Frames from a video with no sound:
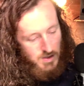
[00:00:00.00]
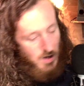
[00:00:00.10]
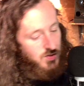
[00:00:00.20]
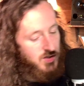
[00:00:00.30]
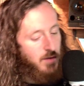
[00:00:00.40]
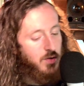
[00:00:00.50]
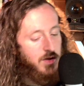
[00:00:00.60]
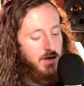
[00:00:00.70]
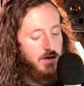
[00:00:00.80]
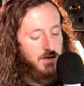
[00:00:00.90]

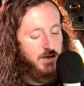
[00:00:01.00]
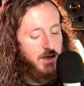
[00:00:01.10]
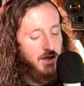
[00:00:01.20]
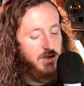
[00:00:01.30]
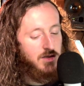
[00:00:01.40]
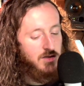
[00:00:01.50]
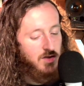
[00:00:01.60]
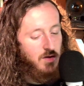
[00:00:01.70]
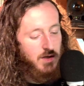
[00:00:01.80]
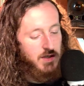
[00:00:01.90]
Smoking is addiction
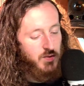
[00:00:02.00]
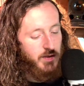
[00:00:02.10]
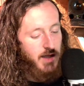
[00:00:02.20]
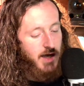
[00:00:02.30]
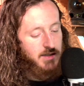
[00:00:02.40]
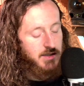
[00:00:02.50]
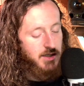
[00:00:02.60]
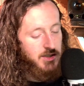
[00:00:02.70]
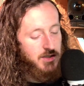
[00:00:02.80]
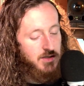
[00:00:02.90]
sold as
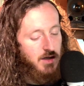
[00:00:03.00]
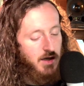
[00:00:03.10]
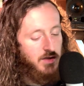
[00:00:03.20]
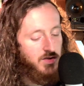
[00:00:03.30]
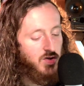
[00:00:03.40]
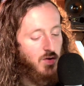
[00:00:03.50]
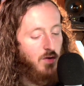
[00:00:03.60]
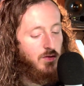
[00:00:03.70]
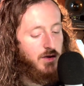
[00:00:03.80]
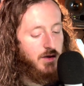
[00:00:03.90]
relaxation, and
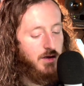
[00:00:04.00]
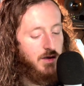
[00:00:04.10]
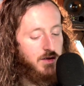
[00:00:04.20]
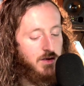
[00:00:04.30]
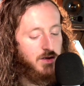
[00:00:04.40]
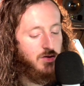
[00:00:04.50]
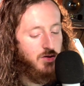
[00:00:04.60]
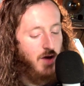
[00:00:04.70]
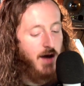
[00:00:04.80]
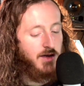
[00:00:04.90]
scrolling is
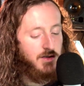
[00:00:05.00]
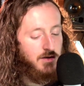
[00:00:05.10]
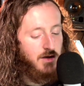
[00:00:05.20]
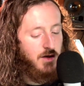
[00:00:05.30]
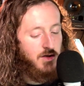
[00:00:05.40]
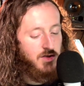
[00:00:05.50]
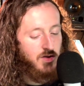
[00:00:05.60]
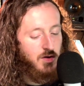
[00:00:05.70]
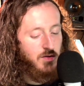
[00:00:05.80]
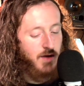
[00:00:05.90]
distraction
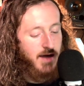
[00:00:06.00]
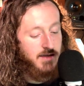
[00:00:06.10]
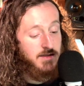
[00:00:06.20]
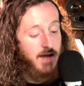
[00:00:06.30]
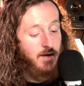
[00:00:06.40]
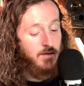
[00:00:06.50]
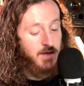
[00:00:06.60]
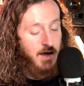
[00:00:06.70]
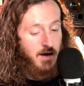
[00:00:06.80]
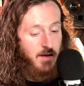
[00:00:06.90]
sold as
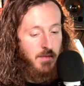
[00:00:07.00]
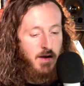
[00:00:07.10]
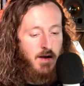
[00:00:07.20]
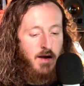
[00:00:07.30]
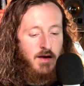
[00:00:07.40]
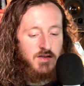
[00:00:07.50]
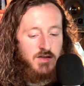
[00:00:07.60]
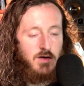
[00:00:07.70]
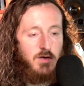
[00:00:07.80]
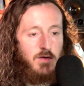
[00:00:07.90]
downtime.
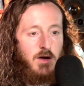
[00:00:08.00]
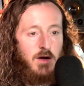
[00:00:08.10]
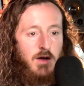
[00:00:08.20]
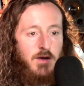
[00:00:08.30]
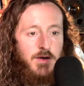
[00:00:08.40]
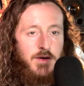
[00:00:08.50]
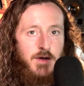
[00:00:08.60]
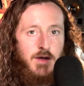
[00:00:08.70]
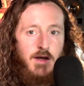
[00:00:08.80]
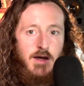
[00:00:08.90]
So
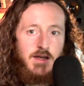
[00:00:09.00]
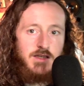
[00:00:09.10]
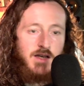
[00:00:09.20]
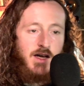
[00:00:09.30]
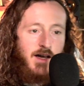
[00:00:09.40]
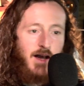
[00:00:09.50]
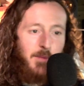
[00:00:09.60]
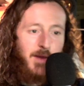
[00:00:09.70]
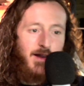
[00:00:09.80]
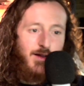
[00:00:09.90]
I'm
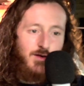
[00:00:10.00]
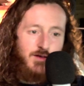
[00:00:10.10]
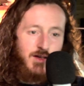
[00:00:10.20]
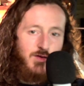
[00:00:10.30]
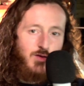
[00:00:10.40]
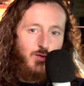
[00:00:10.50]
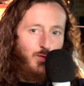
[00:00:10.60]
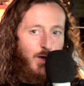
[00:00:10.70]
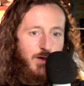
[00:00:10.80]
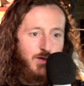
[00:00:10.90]
not here to tell you
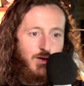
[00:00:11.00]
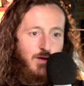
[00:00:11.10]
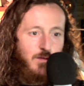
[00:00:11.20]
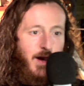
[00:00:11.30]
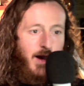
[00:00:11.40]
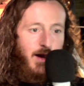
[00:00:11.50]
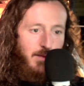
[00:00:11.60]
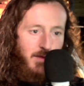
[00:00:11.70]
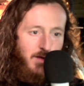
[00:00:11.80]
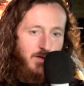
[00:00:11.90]
what's good and bad.
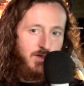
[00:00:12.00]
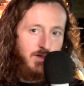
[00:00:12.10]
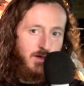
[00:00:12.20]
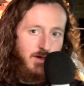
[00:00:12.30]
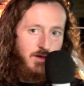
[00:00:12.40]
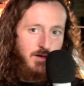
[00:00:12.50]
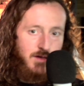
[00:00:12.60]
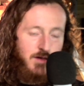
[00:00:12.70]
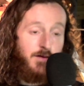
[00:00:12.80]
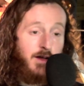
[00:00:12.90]

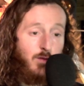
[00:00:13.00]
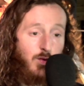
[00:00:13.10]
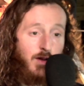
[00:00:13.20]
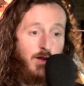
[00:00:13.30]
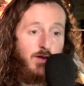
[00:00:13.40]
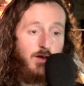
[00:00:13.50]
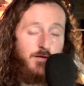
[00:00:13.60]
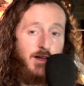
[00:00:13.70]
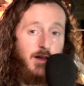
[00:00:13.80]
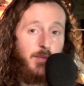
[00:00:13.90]
We're here to
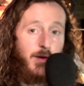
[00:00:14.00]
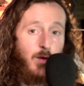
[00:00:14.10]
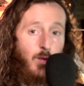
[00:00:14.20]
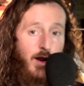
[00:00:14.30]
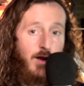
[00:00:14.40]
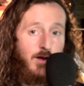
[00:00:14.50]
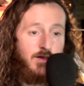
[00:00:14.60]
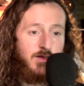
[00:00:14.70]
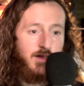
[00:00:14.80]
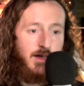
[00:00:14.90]
develop an
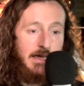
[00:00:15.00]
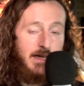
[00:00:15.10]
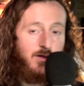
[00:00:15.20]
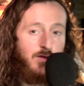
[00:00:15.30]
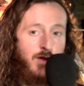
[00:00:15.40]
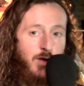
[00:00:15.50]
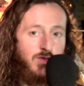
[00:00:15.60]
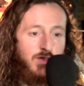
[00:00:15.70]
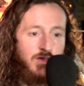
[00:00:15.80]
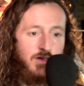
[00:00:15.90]
awareness, an inner
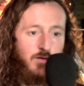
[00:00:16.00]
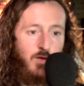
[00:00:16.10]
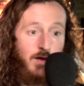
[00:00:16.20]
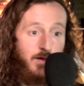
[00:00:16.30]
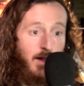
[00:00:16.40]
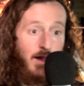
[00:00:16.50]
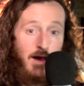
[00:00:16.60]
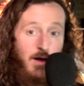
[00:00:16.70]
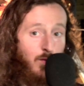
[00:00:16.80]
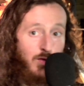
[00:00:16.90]
gnosis of what the
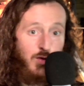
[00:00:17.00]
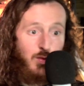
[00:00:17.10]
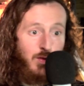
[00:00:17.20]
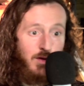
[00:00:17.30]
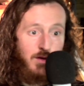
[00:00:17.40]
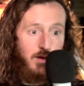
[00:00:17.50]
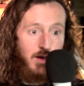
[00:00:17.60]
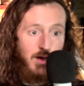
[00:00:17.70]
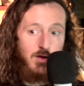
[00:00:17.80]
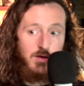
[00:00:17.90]
hell we're doing
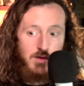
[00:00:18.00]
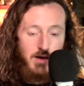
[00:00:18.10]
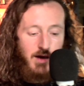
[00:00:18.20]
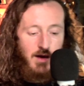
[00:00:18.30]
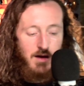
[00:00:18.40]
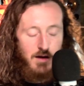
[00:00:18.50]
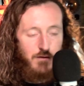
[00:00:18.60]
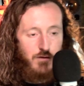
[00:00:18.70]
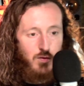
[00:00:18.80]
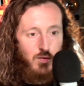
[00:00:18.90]
here. And
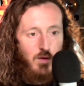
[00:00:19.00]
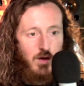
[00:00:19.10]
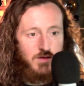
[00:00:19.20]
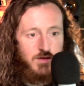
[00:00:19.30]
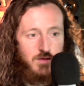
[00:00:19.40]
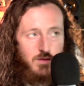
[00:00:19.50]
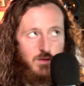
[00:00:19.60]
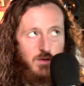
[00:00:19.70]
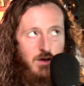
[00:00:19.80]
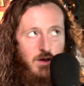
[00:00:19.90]
if you want
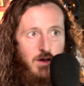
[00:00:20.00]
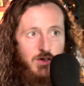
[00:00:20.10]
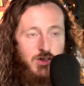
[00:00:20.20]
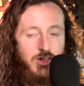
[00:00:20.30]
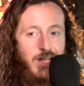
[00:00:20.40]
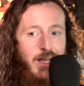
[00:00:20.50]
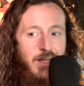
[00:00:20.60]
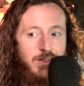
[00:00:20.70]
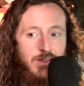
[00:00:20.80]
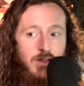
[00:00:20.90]
to
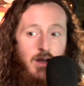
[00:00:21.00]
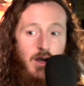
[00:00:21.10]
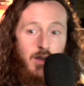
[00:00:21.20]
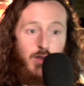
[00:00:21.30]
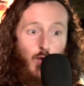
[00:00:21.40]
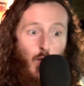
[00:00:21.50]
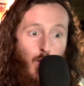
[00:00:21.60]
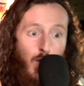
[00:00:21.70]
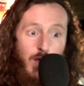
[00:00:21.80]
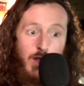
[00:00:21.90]
change
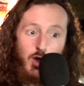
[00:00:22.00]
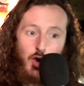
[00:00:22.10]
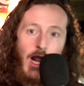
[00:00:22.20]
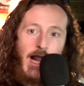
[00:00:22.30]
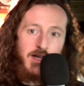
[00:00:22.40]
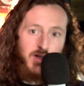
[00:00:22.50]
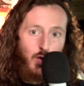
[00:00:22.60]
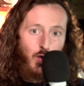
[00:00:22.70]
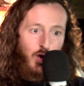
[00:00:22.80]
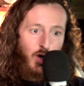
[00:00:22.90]

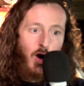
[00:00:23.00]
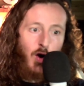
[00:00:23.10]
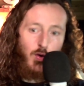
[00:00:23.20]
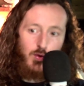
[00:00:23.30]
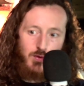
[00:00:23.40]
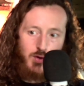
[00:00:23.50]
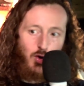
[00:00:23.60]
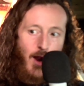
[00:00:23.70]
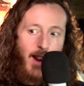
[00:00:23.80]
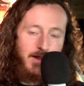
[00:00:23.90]

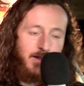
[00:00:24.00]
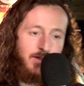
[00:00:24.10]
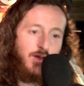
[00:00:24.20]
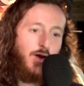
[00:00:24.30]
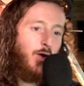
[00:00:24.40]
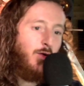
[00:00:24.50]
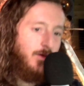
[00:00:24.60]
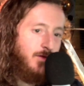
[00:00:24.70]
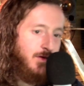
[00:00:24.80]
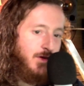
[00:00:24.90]
cracking the code,
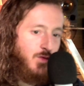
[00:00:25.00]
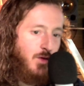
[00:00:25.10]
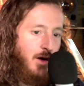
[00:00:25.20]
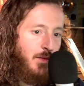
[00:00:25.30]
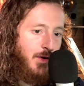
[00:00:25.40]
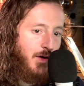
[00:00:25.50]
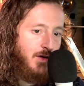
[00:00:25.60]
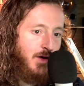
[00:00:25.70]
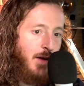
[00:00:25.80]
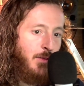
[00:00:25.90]
and this is where I'm
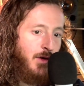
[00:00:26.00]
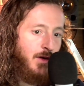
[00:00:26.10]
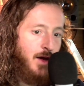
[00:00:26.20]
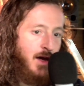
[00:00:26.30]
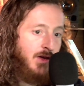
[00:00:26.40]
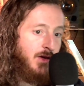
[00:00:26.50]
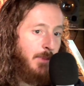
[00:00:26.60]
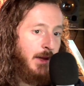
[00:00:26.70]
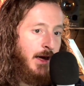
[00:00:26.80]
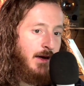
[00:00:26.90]
gonna land the
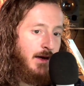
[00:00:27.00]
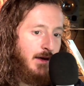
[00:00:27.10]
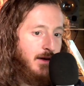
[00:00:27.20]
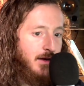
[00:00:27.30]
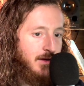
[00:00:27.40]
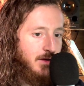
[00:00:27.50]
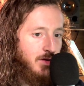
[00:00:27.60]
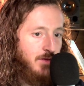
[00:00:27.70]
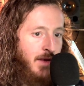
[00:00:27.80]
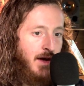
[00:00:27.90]
plane and get into
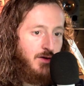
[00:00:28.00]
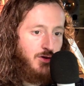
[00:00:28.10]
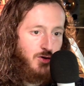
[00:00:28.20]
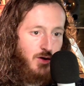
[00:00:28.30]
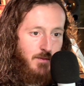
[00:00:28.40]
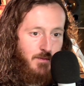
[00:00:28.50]
the manuscript.